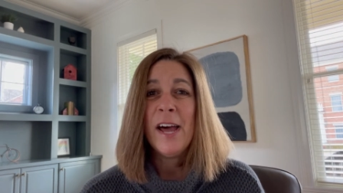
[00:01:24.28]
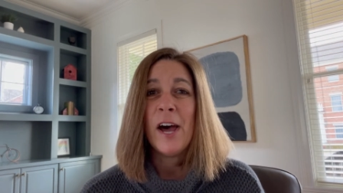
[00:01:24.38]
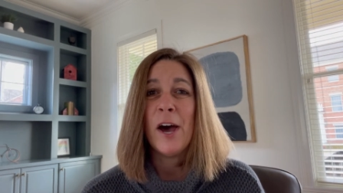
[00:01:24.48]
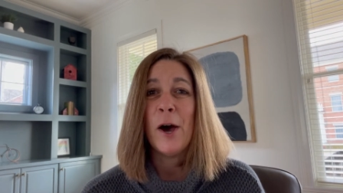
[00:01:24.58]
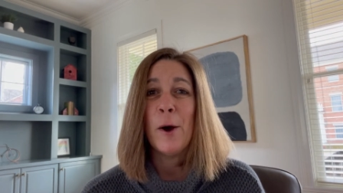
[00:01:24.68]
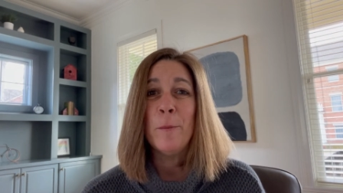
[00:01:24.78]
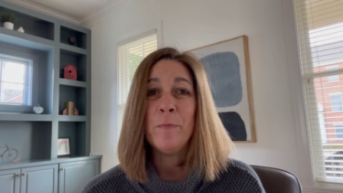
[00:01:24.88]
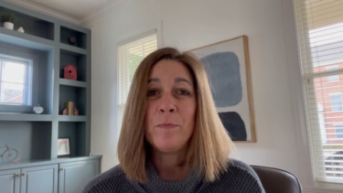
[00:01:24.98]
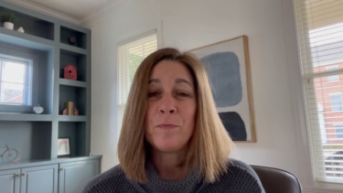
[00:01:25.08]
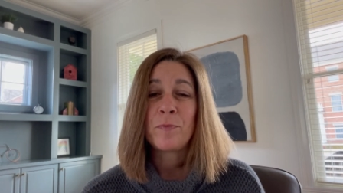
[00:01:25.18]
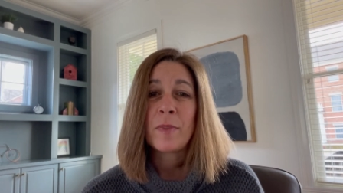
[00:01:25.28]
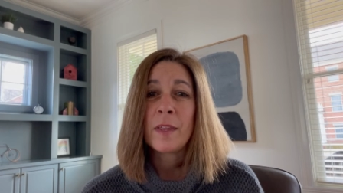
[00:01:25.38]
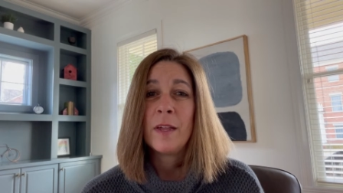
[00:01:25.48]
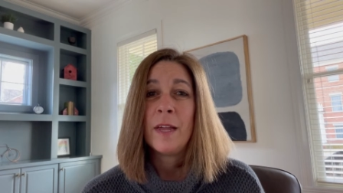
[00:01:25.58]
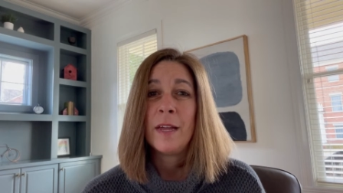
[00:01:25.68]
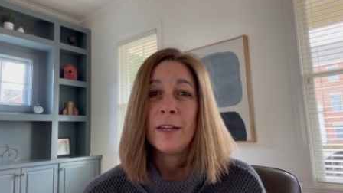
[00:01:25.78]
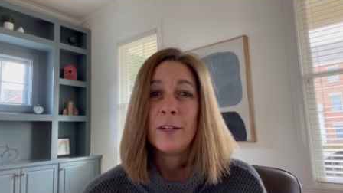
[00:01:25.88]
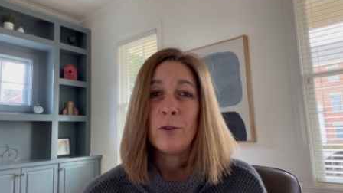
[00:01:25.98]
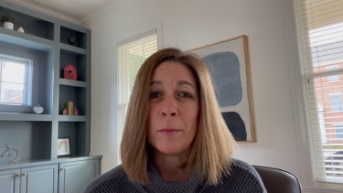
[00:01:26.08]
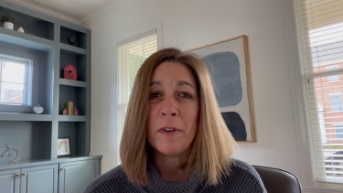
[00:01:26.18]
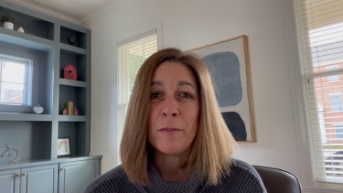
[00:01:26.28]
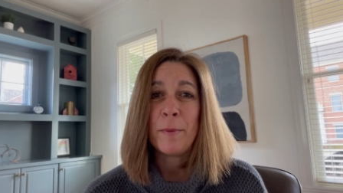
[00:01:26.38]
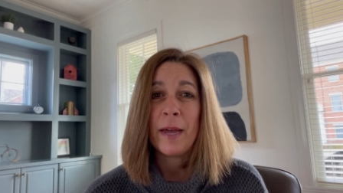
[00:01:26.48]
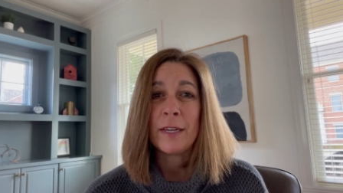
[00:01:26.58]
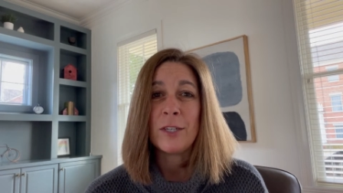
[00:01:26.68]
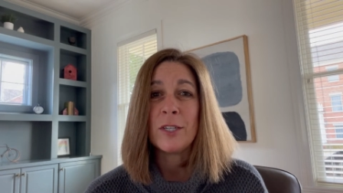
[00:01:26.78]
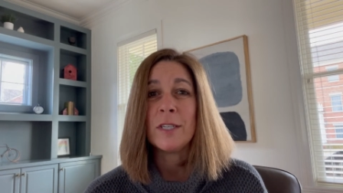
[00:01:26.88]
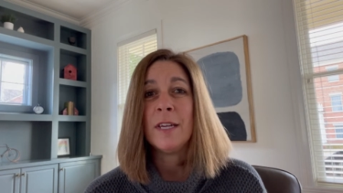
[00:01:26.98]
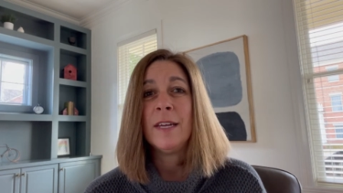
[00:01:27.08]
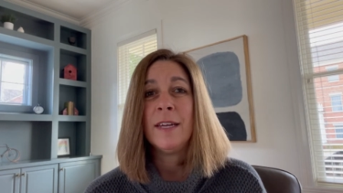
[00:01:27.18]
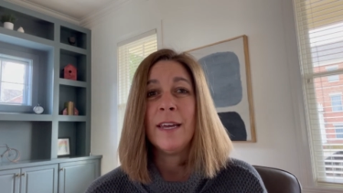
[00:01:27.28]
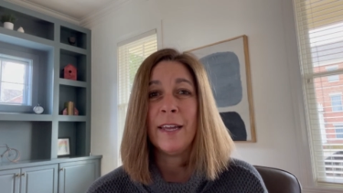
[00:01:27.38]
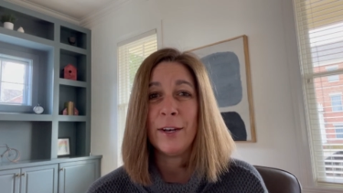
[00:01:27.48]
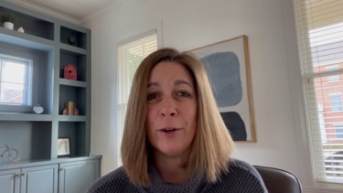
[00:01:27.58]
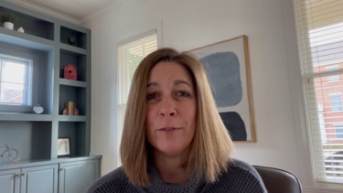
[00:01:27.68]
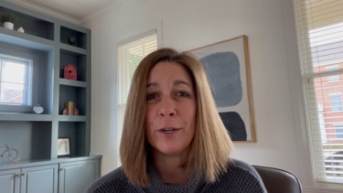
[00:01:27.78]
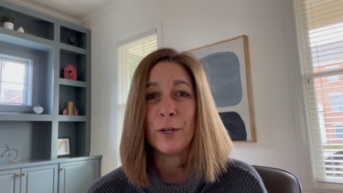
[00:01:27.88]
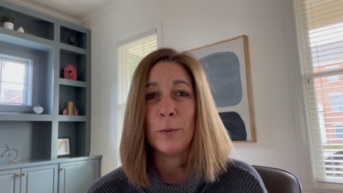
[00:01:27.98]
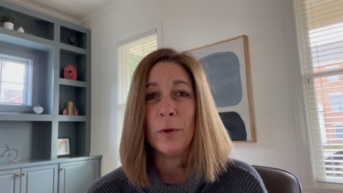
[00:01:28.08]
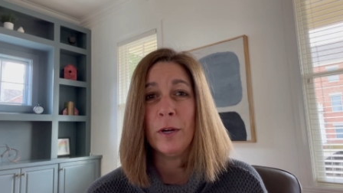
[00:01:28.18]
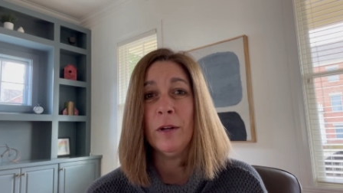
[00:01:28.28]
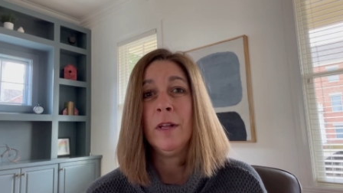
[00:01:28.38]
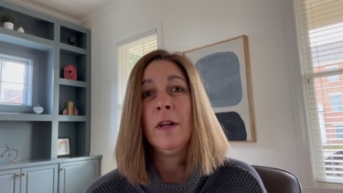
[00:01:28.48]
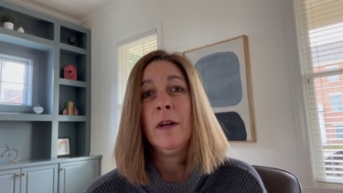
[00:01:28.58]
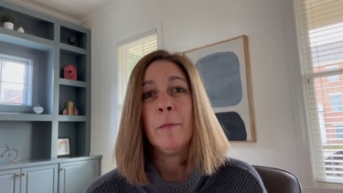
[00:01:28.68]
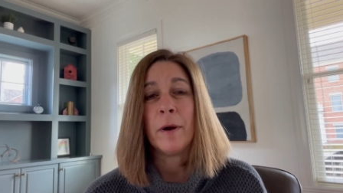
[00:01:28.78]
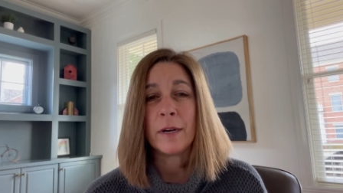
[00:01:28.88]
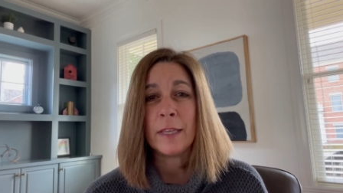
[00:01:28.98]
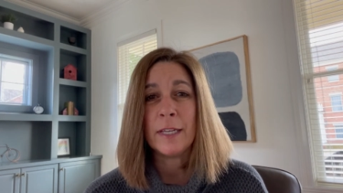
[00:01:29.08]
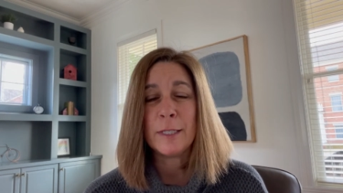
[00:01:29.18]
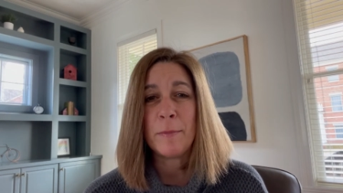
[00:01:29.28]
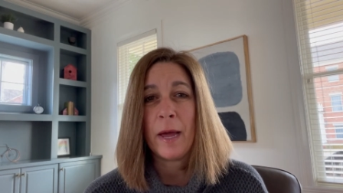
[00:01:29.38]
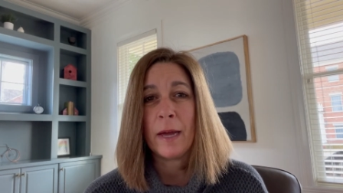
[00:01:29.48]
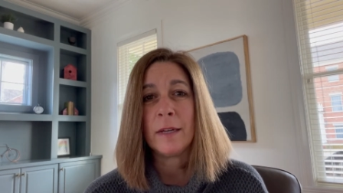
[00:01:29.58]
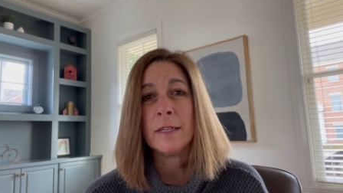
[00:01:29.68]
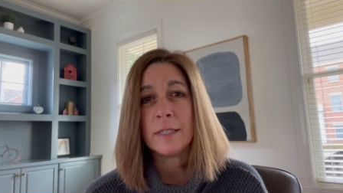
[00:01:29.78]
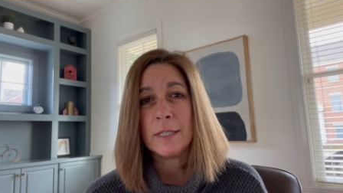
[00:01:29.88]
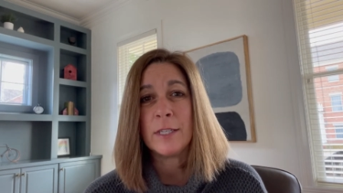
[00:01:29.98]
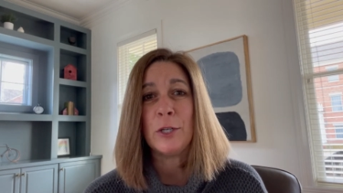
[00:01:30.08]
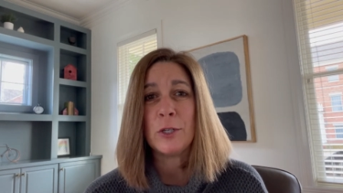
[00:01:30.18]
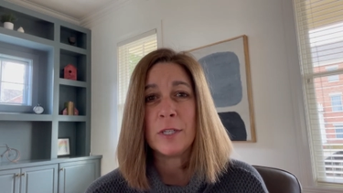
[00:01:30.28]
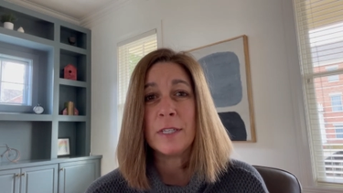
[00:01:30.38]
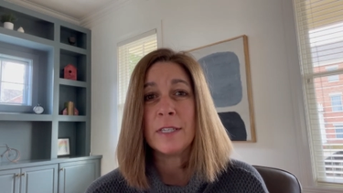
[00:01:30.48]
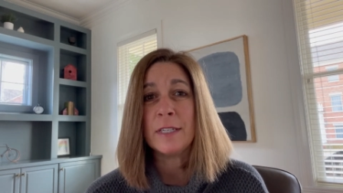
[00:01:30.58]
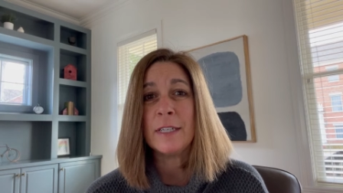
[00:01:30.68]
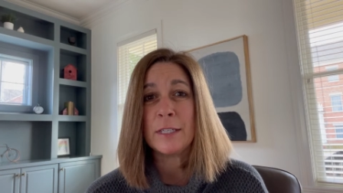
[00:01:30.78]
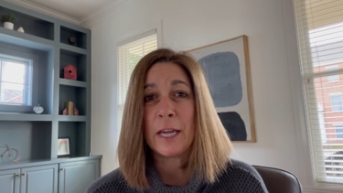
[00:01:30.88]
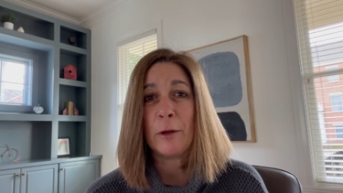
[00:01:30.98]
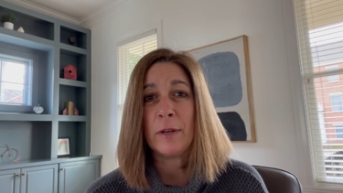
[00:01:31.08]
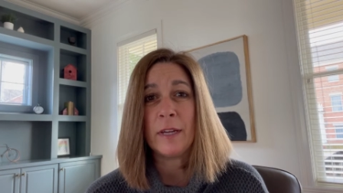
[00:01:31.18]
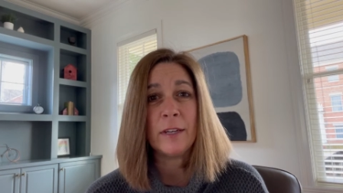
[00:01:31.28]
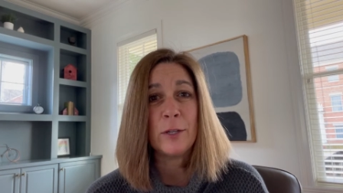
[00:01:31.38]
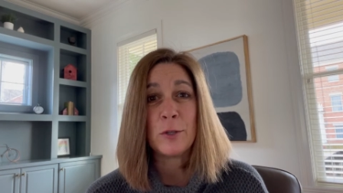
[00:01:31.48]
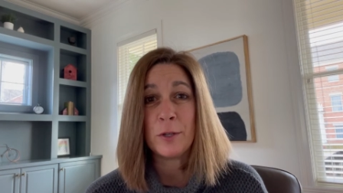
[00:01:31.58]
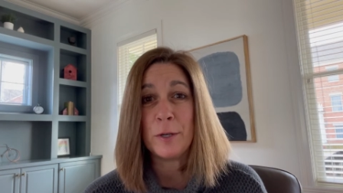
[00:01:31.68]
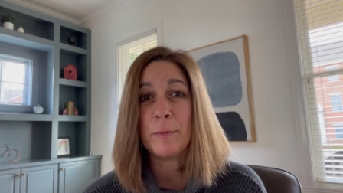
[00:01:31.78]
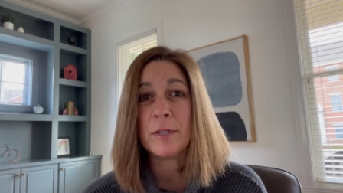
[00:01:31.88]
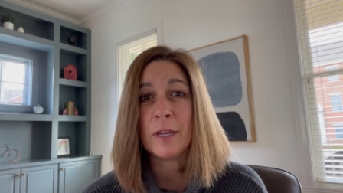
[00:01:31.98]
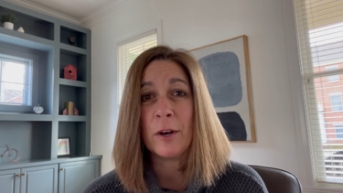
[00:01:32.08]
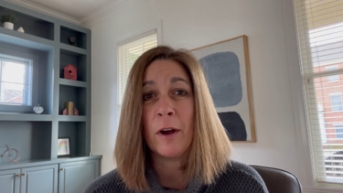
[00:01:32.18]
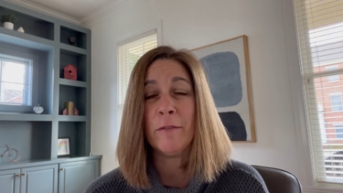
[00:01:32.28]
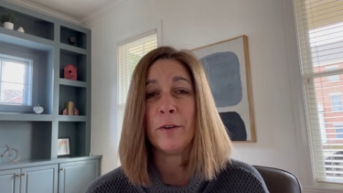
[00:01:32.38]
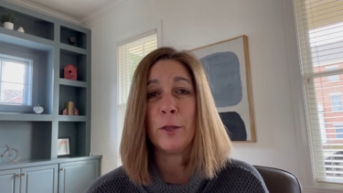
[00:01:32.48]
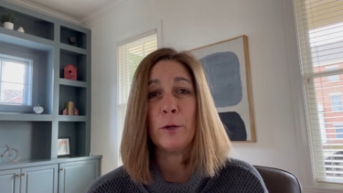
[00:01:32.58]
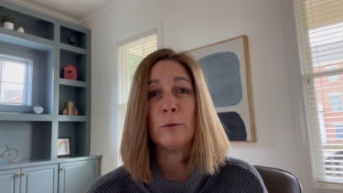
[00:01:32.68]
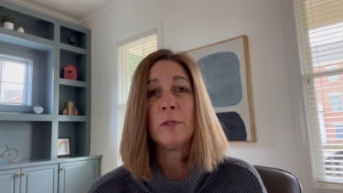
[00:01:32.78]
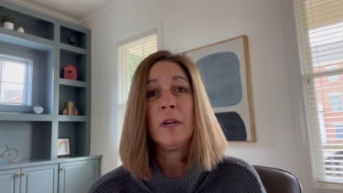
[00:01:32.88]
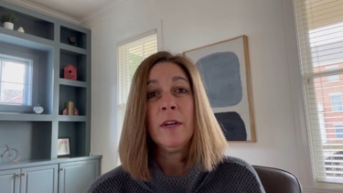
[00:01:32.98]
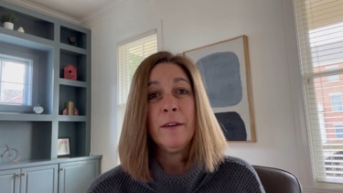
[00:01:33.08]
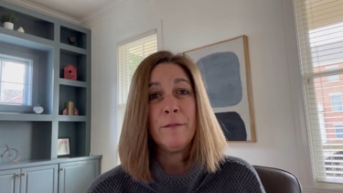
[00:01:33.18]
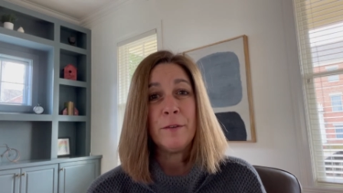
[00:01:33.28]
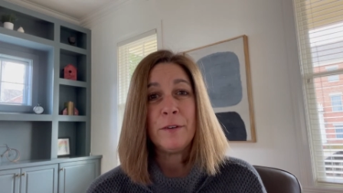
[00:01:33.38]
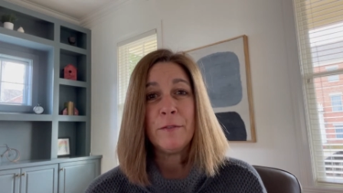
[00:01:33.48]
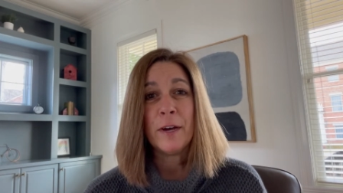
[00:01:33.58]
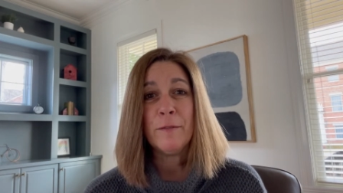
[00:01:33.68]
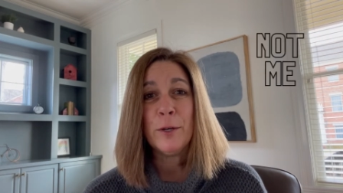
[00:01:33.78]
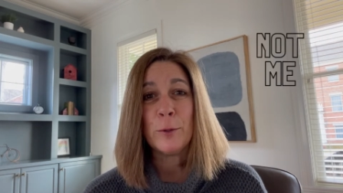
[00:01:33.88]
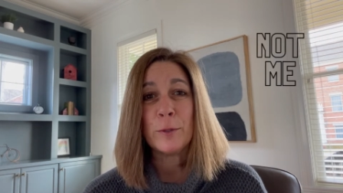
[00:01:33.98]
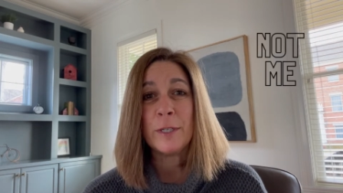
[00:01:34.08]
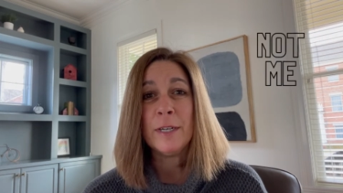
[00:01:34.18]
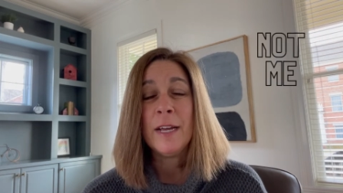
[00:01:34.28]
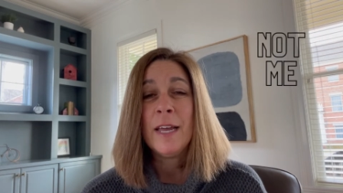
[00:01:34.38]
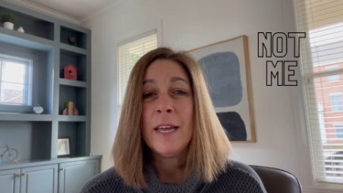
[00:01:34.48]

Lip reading: Dropped off the packages, headed over to Goodwill. Parking lot's packed because it's Senior Citizen Discount Day and it's 30% off for those 55 and older.